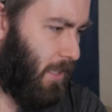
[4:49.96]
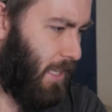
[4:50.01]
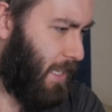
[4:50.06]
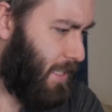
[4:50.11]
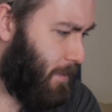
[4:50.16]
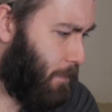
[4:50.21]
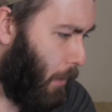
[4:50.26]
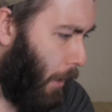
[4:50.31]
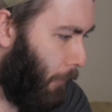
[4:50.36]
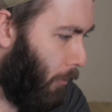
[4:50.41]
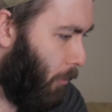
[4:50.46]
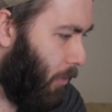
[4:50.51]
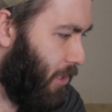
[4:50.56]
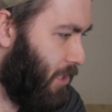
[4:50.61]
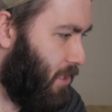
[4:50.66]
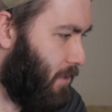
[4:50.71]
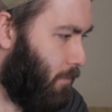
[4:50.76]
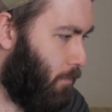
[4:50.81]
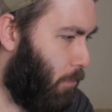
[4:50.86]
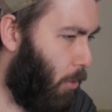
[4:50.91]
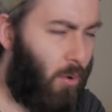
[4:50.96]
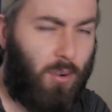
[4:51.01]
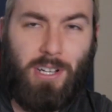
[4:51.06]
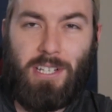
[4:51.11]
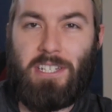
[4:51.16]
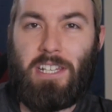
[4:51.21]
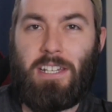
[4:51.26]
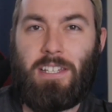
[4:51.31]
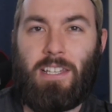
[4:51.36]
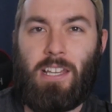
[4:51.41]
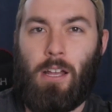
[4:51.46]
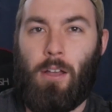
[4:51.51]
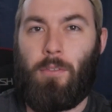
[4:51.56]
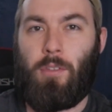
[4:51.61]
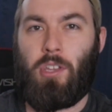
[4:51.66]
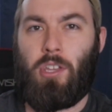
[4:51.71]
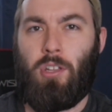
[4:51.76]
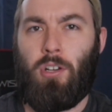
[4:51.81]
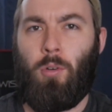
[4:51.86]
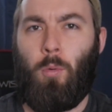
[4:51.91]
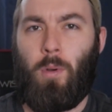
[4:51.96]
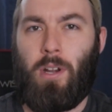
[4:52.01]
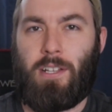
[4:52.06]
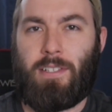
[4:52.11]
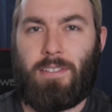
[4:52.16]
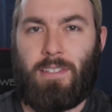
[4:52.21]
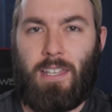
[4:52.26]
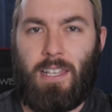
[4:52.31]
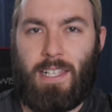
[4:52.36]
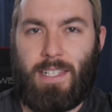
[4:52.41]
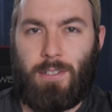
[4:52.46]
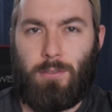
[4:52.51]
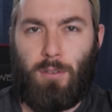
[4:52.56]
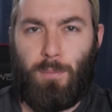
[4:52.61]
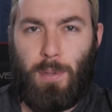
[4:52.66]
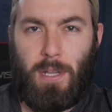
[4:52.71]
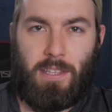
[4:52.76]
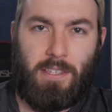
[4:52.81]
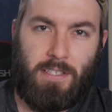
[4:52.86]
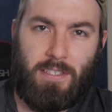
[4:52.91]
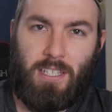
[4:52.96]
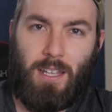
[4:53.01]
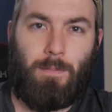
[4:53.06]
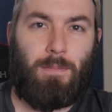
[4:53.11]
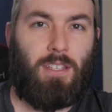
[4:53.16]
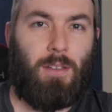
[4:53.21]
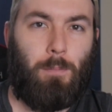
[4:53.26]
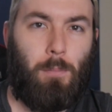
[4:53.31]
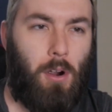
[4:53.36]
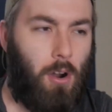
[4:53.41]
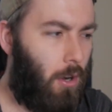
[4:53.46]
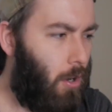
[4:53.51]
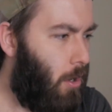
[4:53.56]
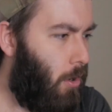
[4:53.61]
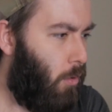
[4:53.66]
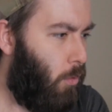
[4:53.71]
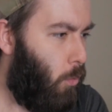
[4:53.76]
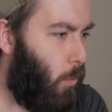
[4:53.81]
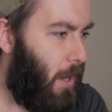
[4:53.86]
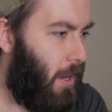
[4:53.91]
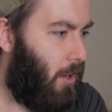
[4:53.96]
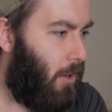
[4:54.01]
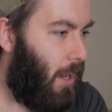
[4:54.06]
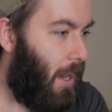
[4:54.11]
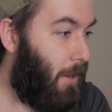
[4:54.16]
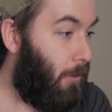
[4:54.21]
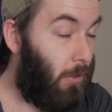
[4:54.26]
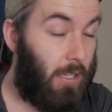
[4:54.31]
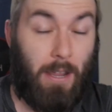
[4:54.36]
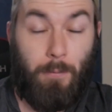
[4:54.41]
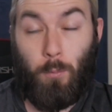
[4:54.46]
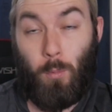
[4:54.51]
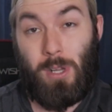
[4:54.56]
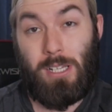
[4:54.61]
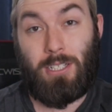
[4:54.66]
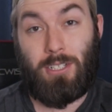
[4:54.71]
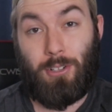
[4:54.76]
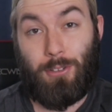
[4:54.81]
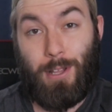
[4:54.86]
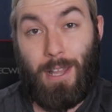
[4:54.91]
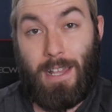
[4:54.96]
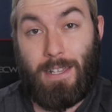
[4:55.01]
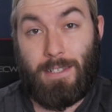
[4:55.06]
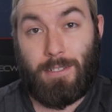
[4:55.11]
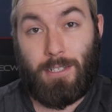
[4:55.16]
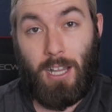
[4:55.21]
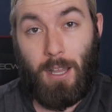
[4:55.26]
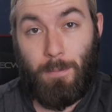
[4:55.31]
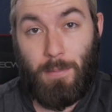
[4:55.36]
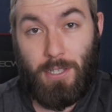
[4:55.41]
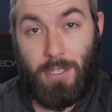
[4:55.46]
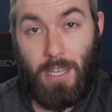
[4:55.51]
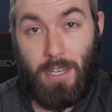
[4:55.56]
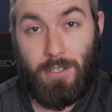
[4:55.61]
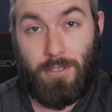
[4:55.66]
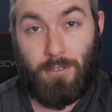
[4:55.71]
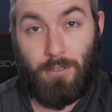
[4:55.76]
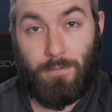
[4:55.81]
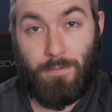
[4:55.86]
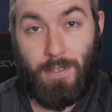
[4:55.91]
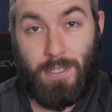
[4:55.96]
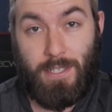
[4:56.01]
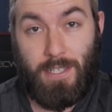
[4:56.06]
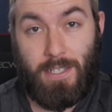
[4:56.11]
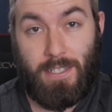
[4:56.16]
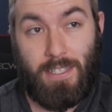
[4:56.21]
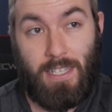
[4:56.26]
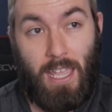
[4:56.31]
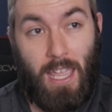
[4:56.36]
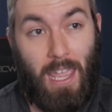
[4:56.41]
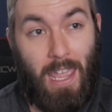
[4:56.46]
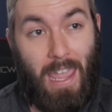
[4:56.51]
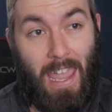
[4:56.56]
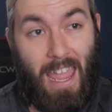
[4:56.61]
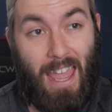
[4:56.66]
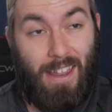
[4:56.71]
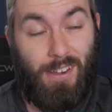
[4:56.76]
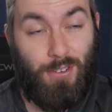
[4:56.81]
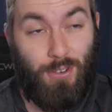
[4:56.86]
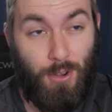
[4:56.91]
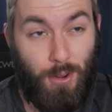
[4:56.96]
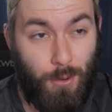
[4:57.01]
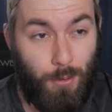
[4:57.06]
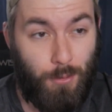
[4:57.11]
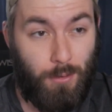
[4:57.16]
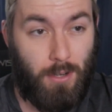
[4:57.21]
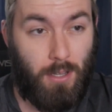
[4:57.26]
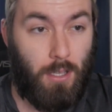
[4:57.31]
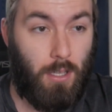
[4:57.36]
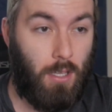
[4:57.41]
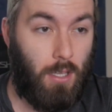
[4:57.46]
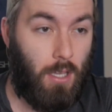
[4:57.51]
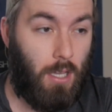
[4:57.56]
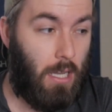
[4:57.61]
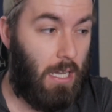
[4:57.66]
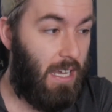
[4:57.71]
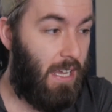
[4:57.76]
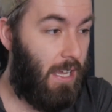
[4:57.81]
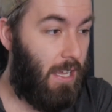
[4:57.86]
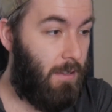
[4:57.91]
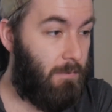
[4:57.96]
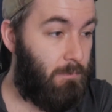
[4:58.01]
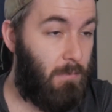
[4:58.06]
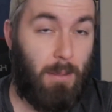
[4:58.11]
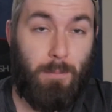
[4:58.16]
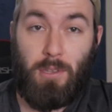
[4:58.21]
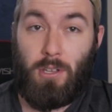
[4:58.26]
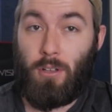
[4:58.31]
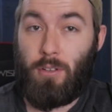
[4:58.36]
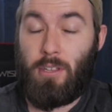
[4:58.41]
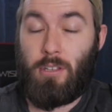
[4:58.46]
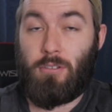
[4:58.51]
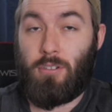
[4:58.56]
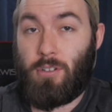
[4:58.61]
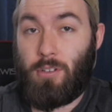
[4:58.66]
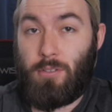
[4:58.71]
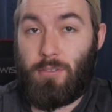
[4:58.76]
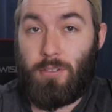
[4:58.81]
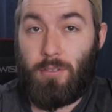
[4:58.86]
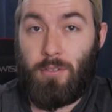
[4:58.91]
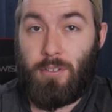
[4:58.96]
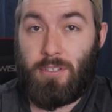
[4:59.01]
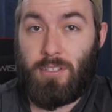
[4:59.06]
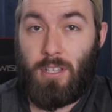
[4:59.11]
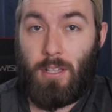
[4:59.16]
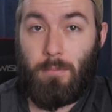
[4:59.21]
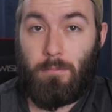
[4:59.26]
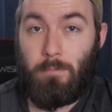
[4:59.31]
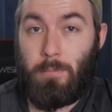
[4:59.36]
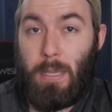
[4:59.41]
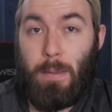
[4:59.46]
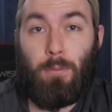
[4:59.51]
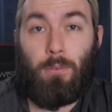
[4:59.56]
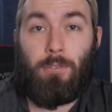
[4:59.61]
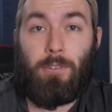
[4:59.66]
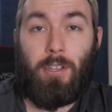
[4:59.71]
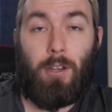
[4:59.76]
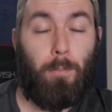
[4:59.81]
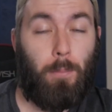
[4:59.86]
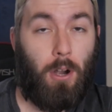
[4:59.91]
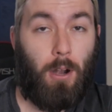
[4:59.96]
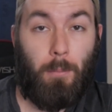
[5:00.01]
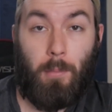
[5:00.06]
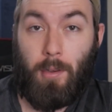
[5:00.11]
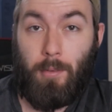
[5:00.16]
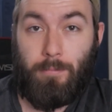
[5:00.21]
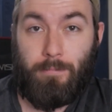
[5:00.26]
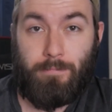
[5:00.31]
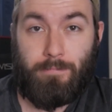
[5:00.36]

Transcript: But that's probably just boring detail that you don't want to see. So we'll pick this up tomorrow, where I only have 1 class, computational physics, at noon. Maybe I'll introduce you to some people in the department.